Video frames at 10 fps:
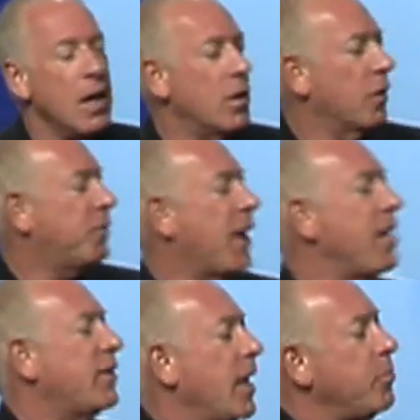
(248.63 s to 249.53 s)
There are
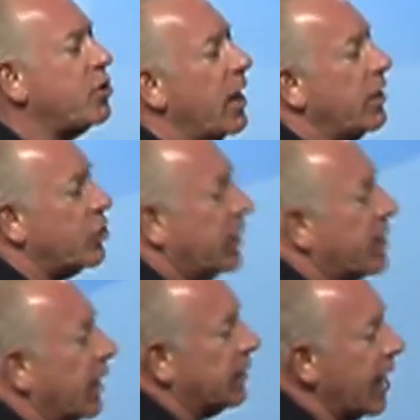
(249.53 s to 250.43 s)
5 game-changing
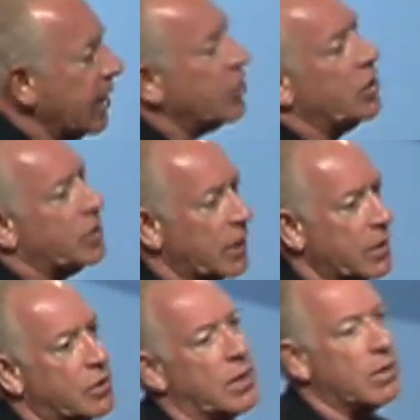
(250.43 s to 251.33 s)
technologies in
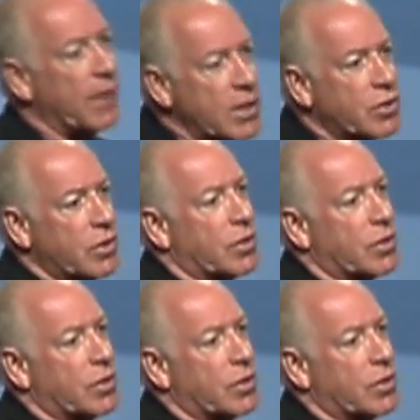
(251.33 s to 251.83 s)
this innovation